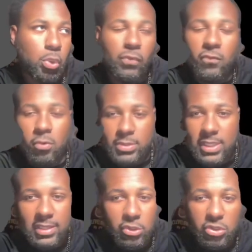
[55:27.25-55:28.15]
uniforms. I
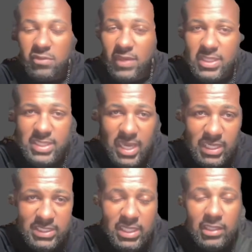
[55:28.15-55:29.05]
think it looks
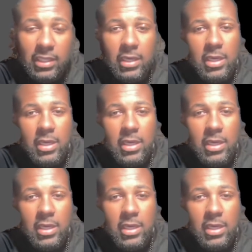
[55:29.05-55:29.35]
fantastic.